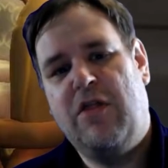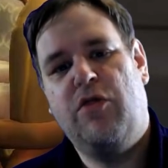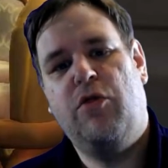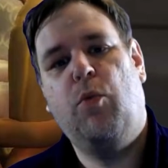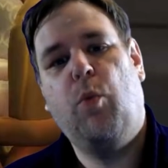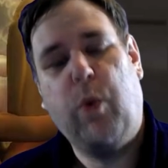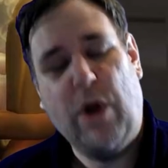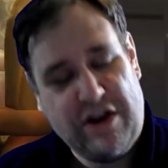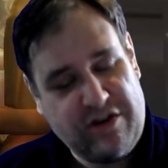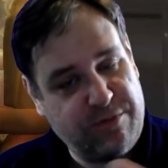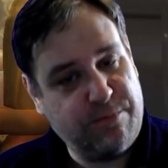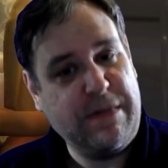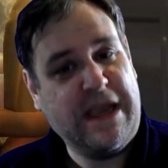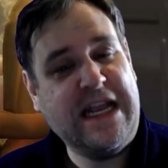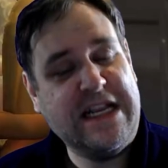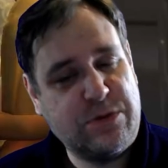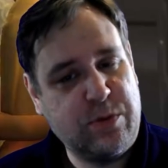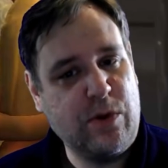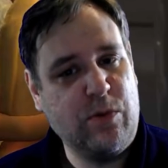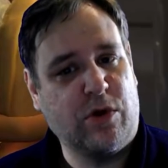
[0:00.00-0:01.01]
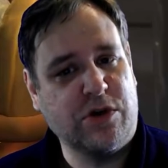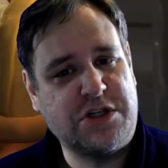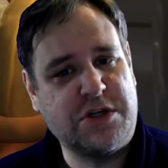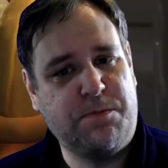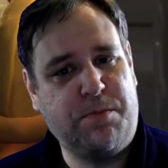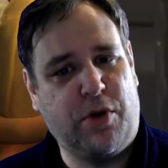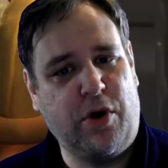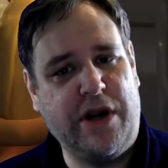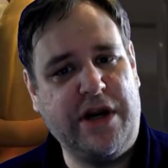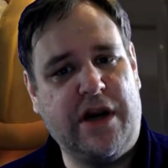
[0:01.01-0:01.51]
Which means we want to
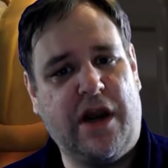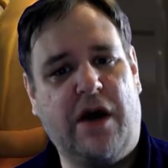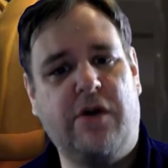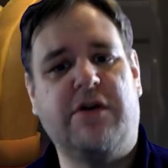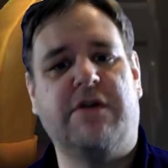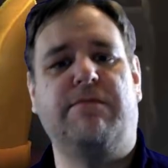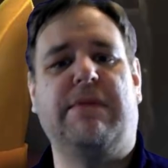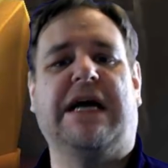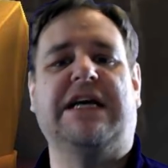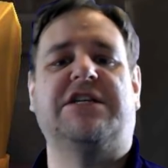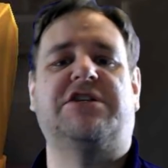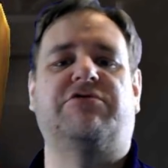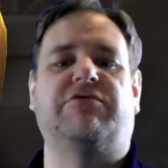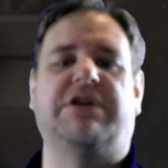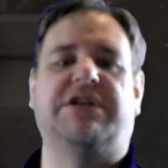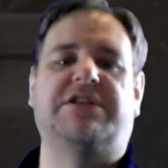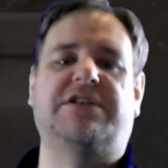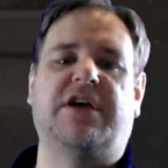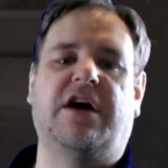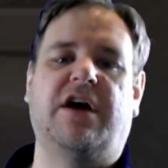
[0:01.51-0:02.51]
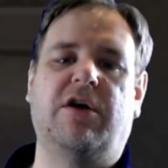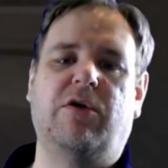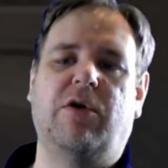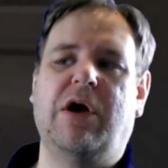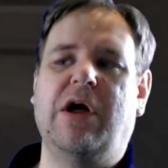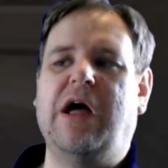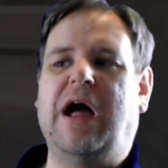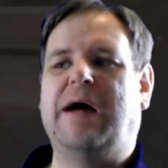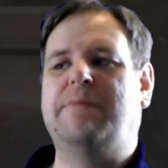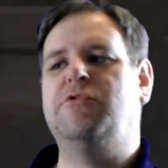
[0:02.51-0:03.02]
put in a load of Mastery. So
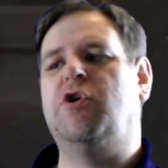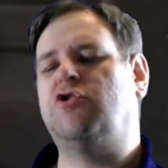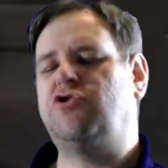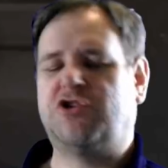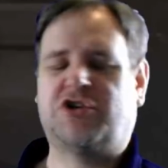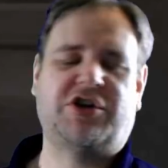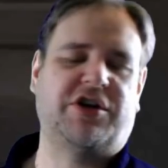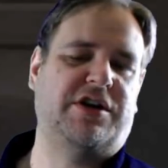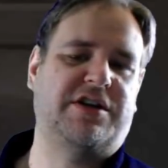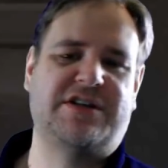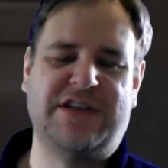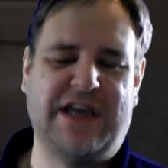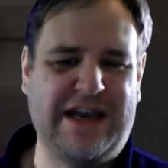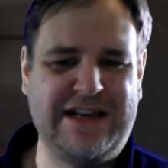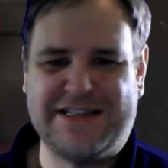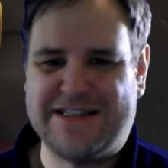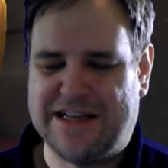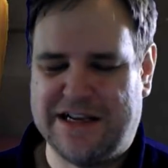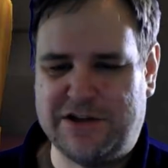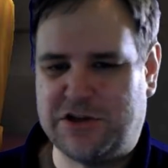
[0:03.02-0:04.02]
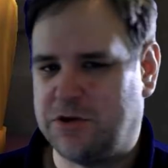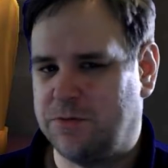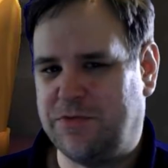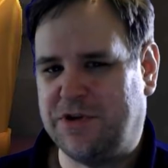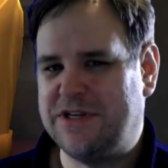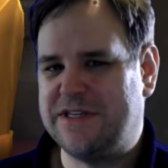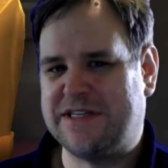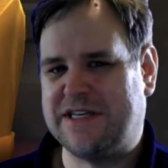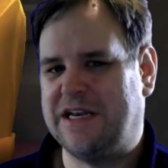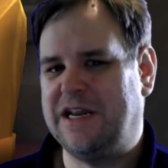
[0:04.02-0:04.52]
I'm not just going to say something
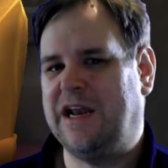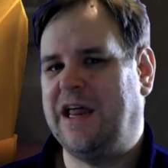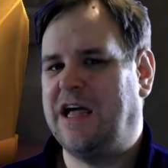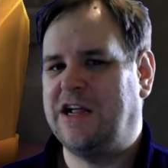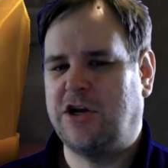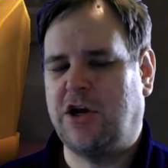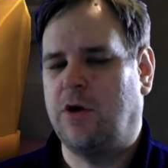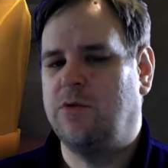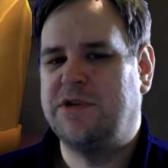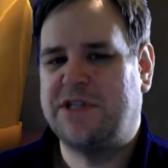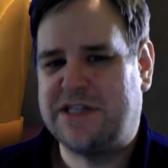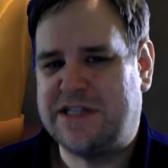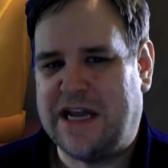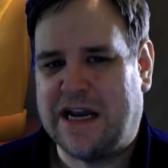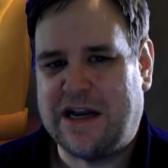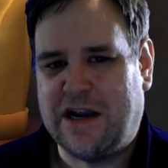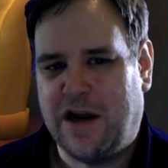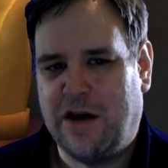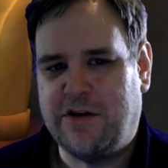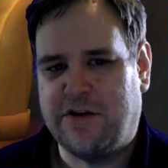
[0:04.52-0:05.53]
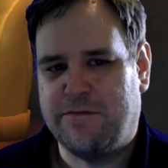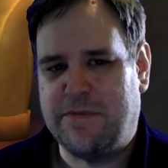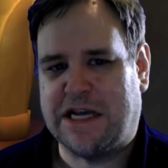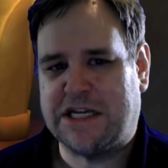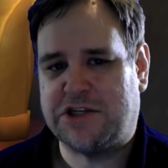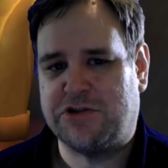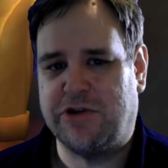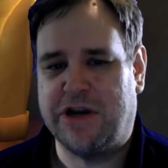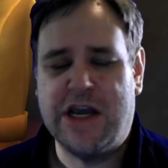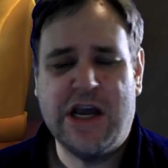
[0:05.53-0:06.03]
silly like go and stack a load of
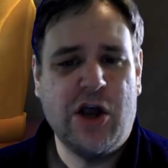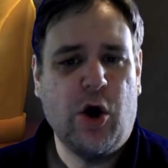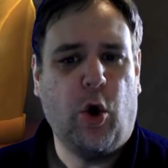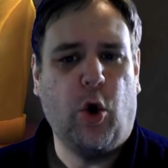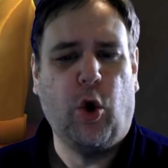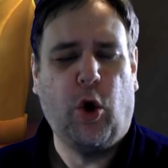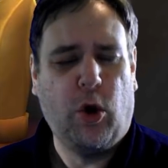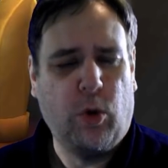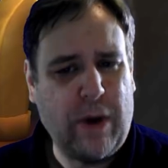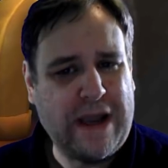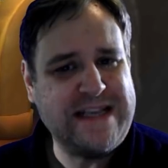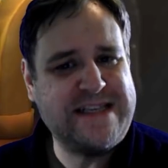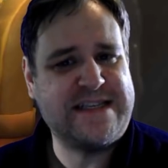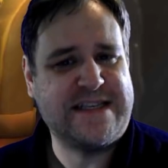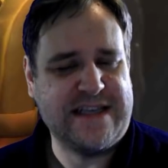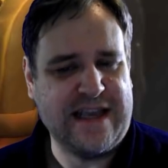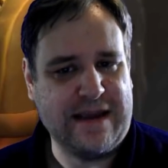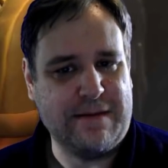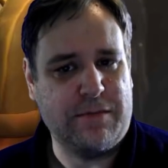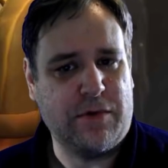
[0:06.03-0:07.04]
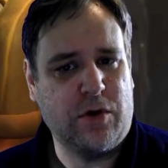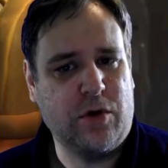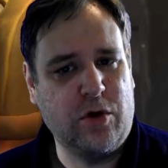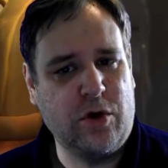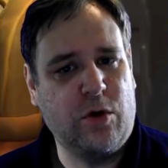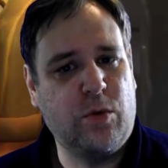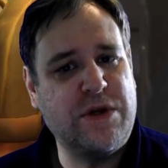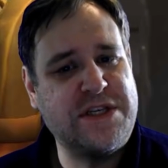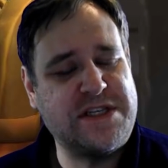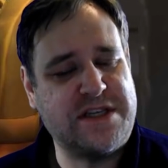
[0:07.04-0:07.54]
Mastery. Always sim.
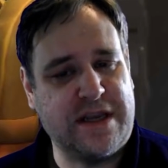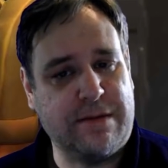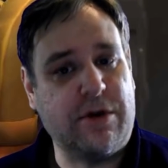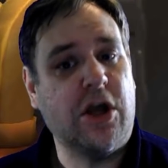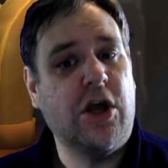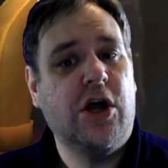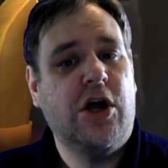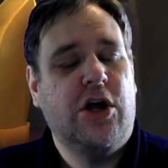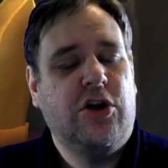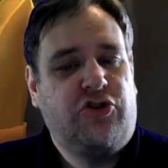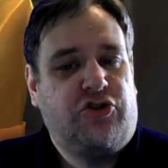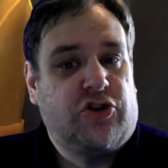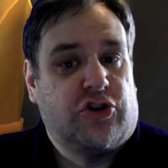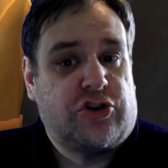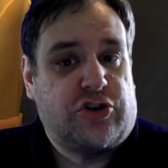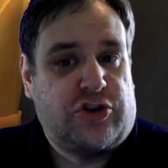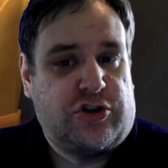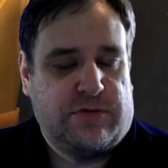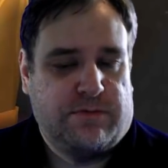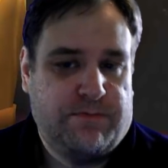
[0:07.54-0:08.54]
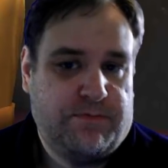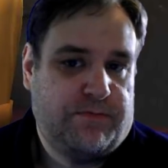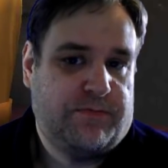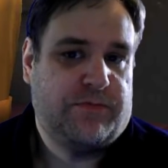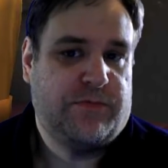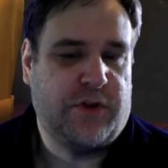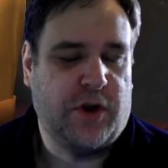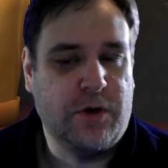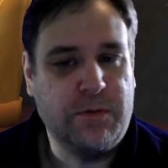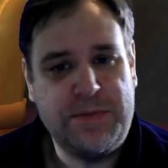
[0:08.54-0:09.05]
Always sim. Just
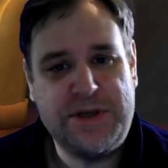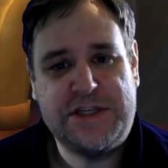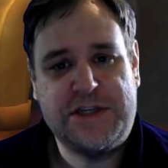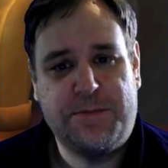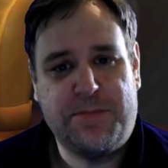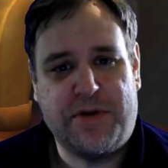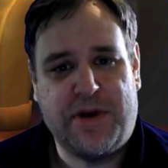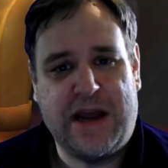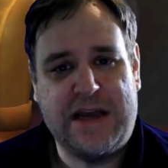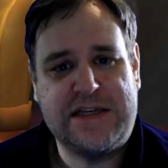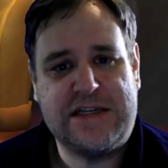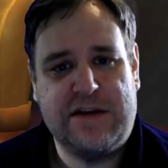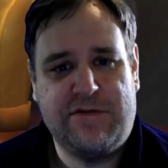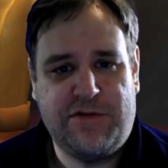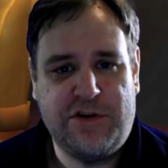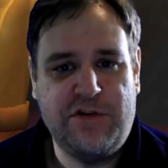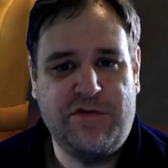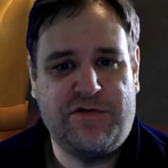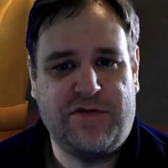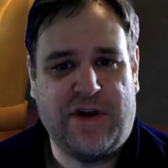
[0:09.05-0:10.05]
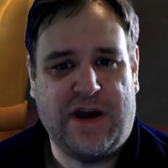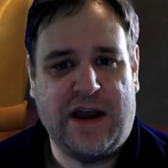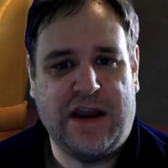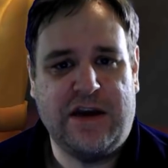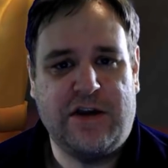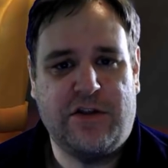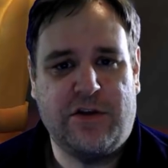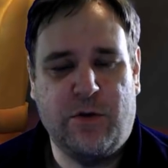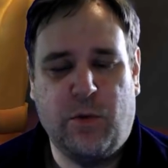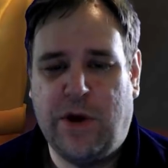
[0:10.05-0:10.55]
don't be surprised if you
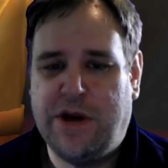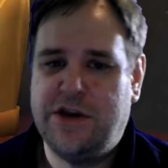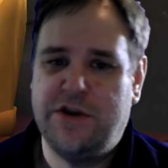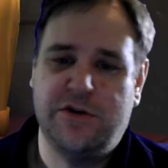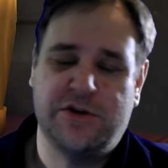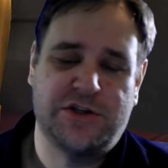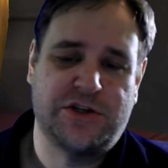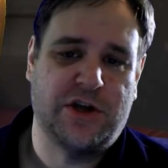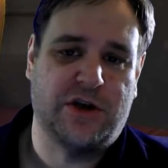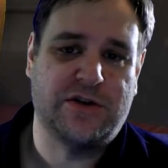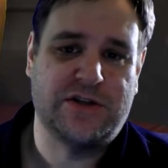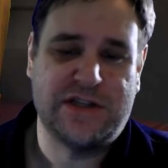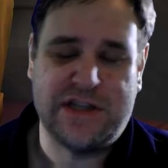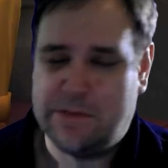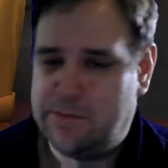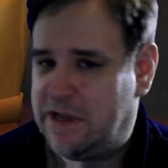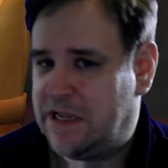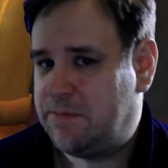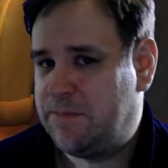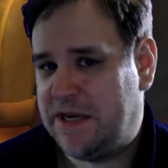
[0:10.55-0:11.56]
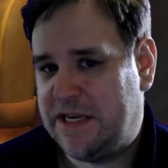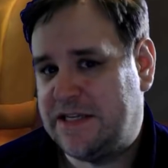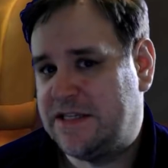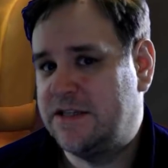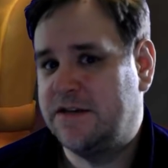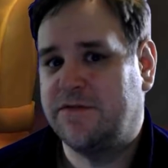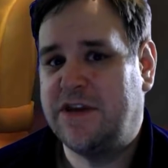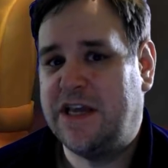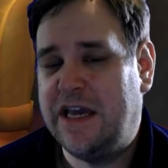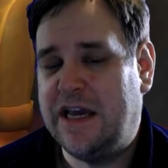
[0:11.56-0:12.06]
find that when you start simming pieces
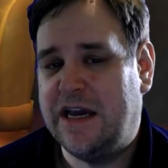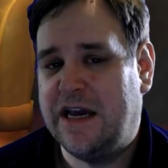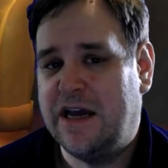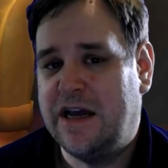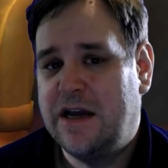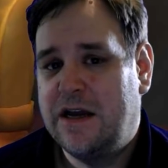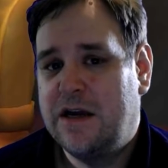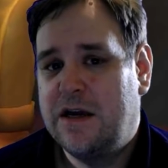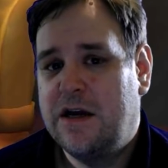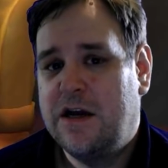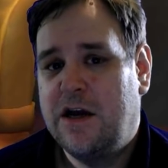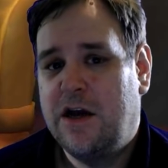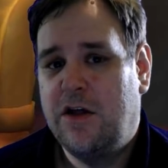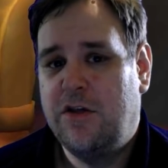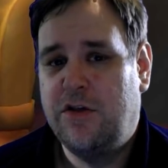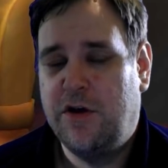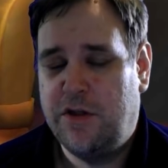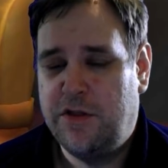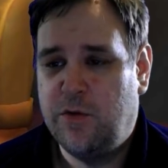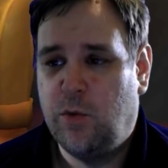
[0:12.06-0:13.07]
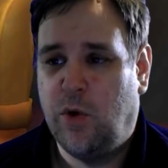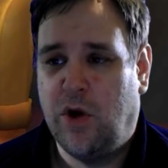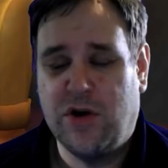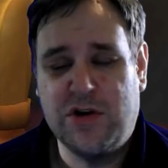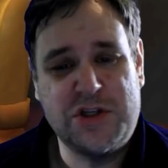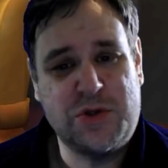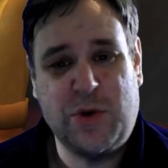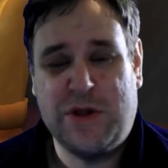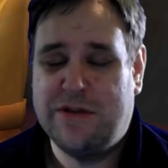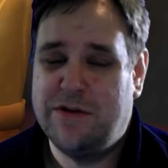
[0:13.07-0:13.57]
of gear, that the
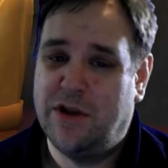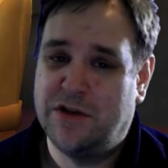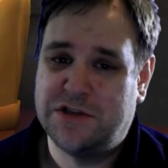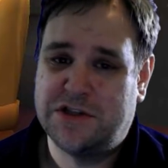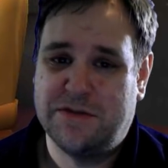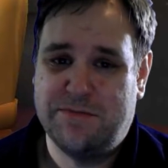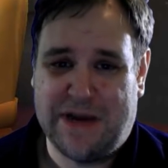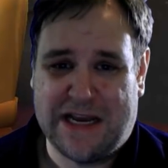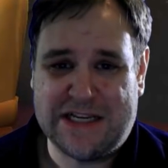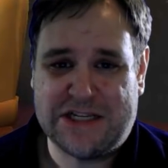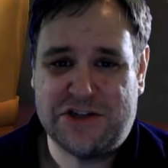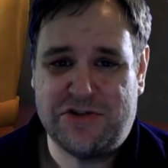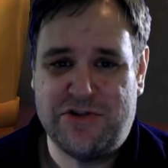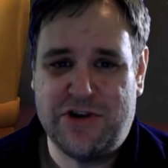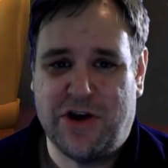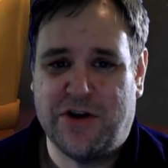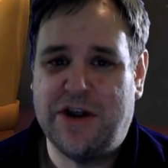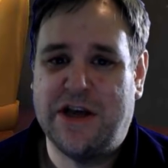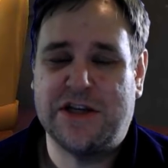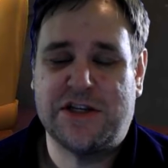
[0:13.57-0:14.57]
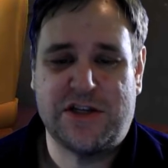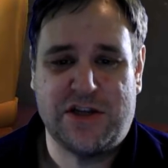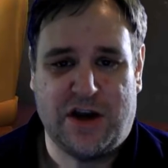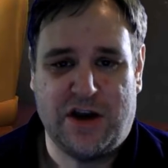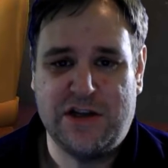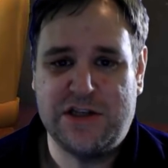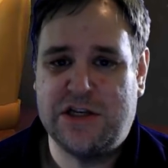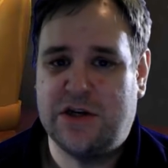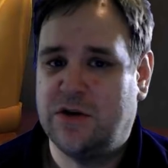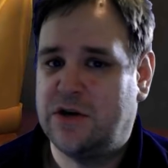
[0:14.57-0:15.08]
ones with lots of Mastery on it are
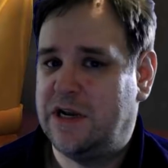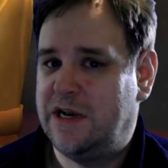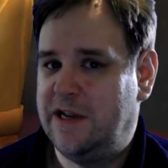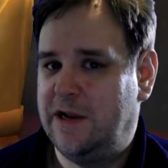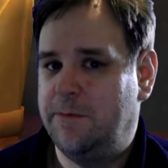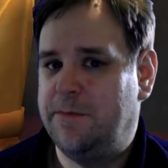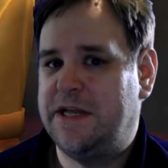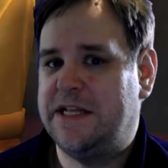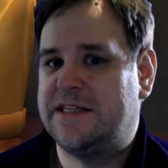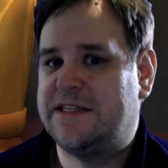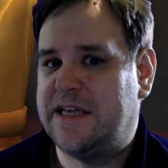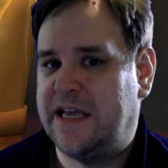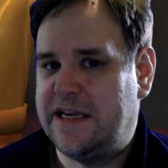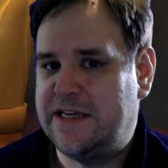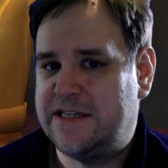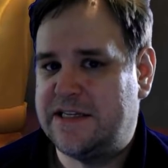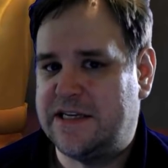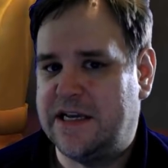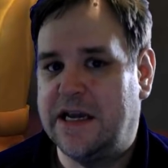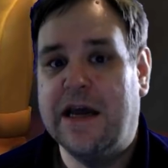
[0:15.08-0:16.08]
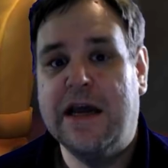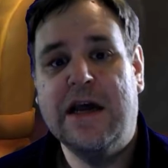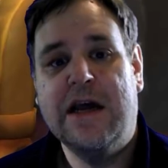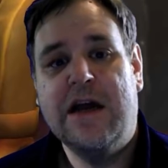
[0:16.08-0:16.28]
starting to look a little bit tasty.